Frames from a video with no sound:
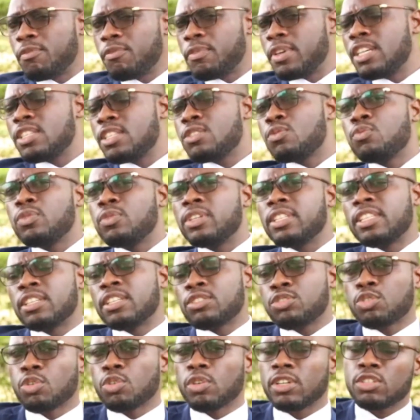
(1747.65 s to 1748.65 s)
you are faced with
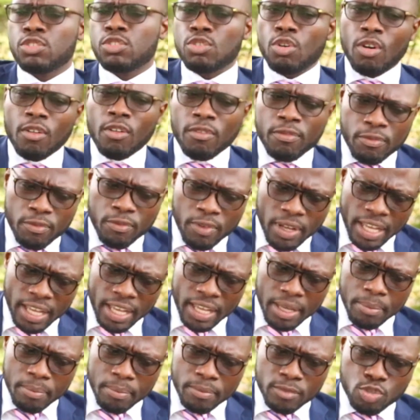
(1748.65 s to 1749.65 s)
the choice of
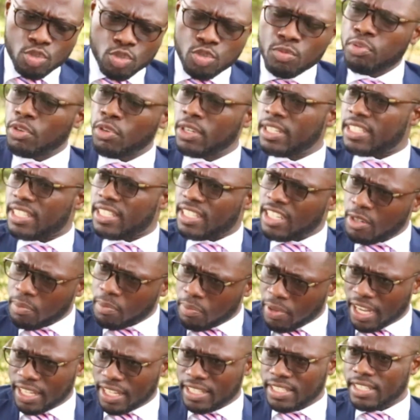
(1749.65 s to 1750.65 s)
two
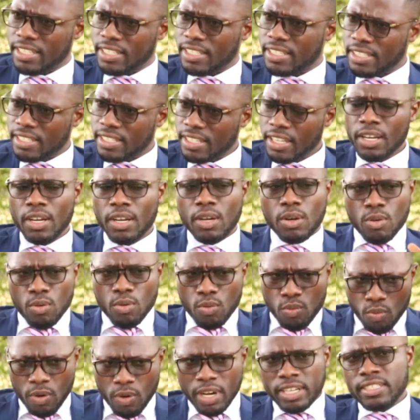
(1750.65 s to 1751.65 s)
political parties.
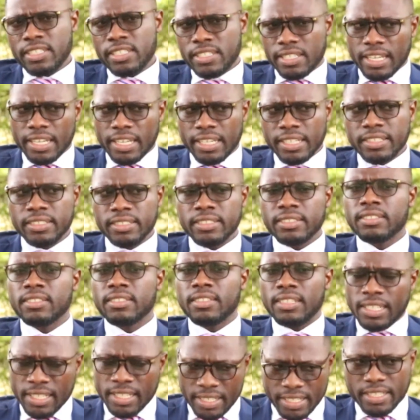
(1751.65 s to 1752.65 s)
One saying,
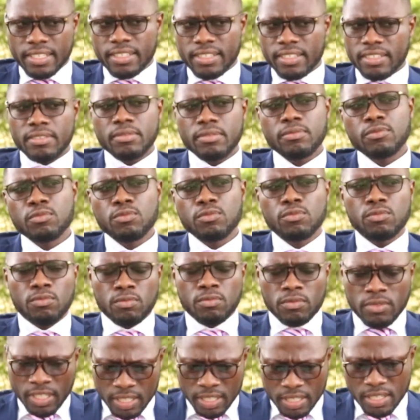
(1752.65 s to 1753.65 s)
listen,
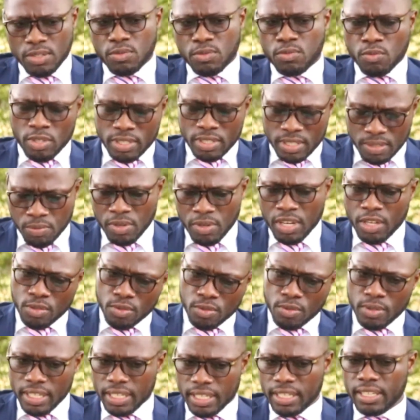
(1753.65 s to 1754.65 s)
this is what we are
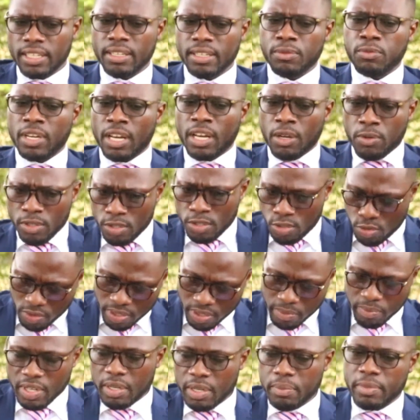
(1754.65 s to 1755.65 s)
doing. We are going
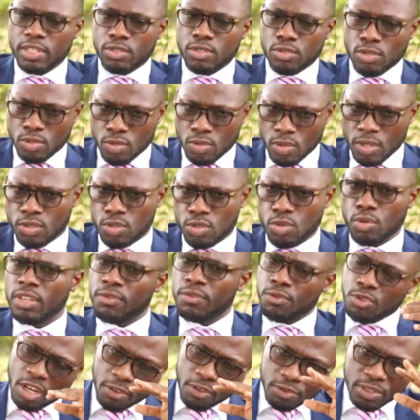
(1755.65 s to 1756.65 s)
to implement so and so.
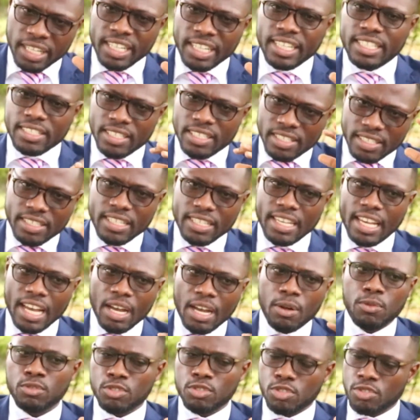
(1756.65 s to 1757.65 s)
If you have challenges,
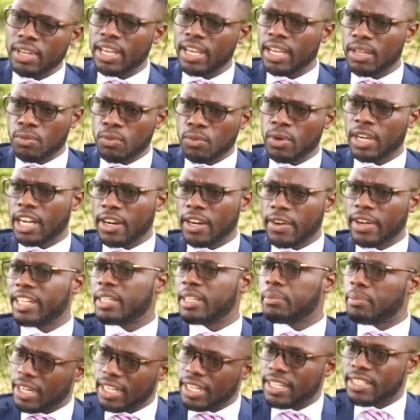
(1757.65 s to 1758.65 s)
we'll try and work
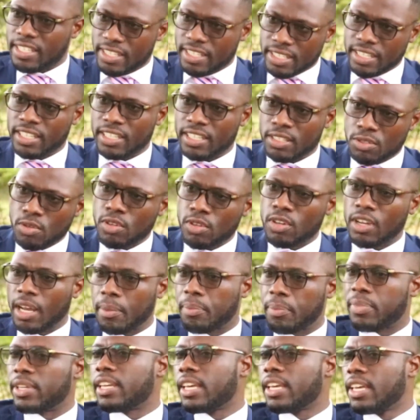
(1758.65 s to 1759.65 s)
around it, but this is it. It's going to
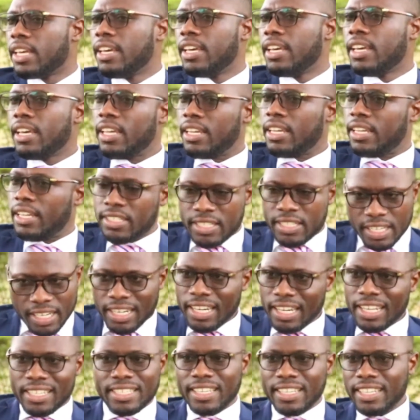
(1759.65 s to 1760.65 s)
happen. There's
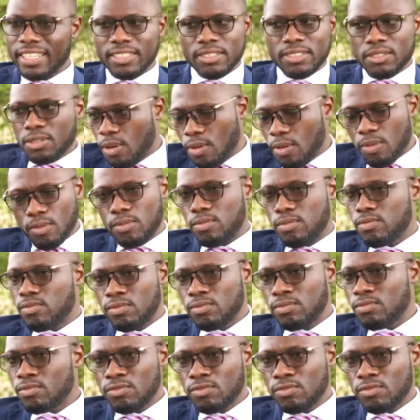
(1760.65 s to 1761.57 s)
another saying, no,